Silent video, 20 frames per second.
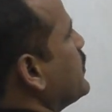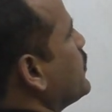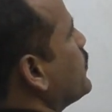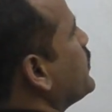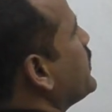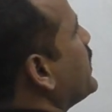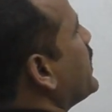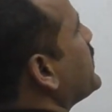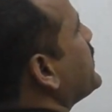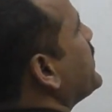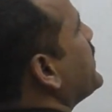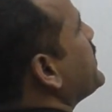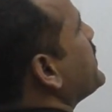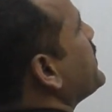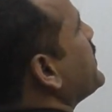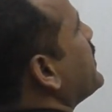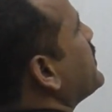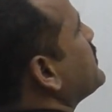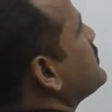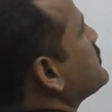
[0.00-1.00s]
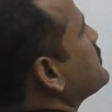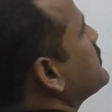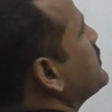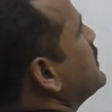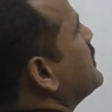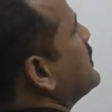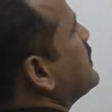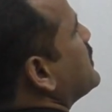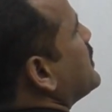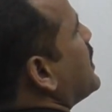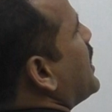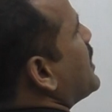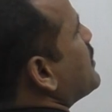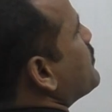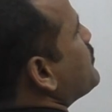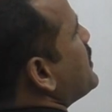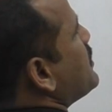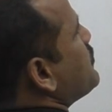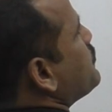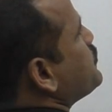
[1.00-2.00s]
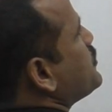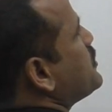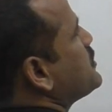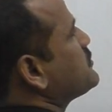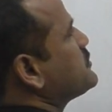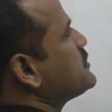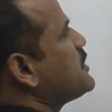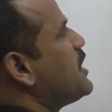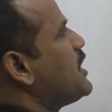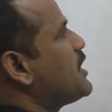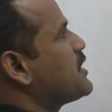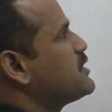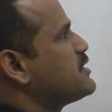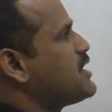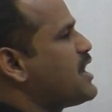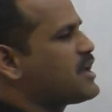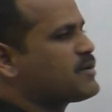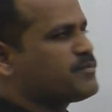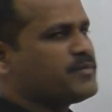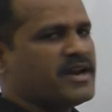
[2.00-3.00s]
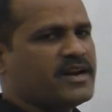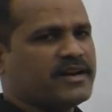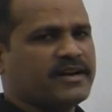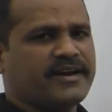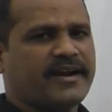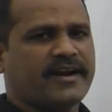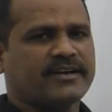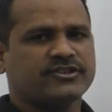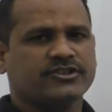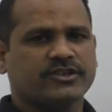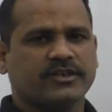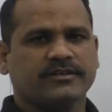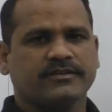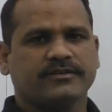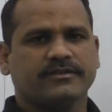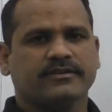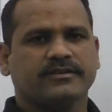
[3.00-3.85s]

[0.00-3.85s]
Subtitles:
we are taking as normal force or normal reaction.